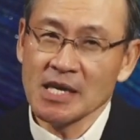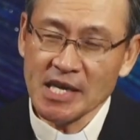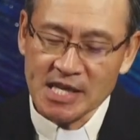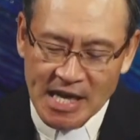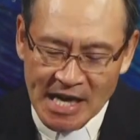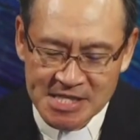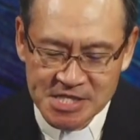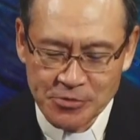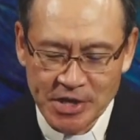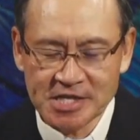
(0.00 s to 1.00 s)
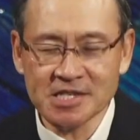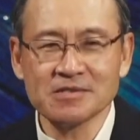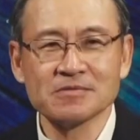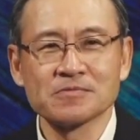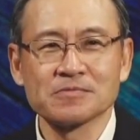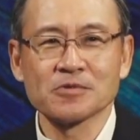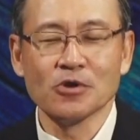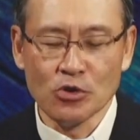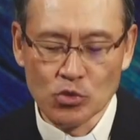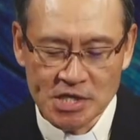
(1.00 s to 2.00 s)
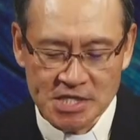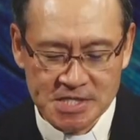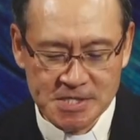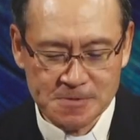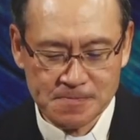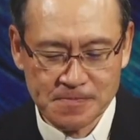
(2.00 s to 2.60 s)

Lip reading: incarcerated, or worse.